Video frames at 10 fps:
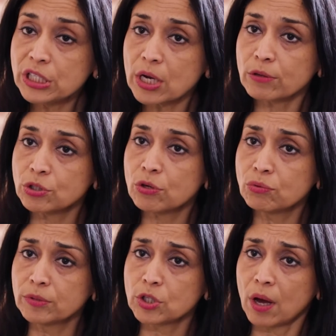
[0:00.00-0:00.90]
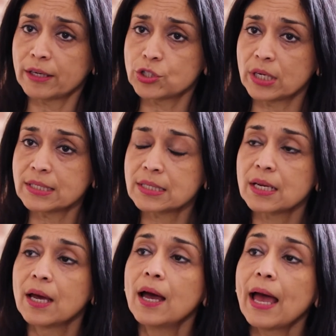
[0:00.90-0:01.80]
reach out to your rheumatologist.
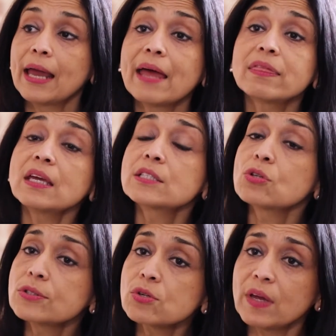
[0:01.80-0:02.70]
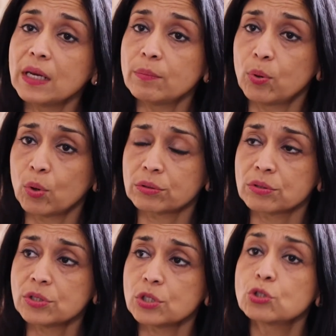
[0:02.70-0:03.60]
And I think it's also very
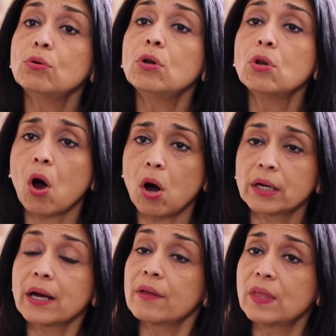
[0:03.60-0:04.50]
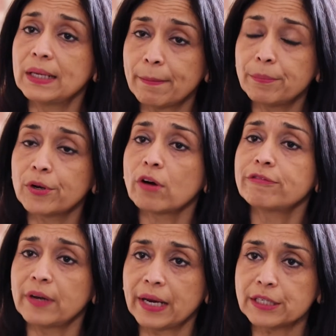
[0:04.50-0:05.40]
important to log the number of
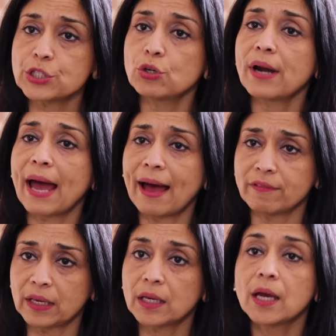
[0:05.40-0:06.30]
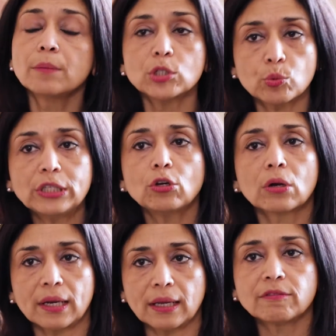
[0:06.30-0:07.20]
flares you're having between your
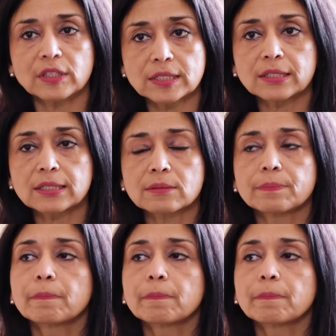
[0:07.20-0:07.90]
clinic visits.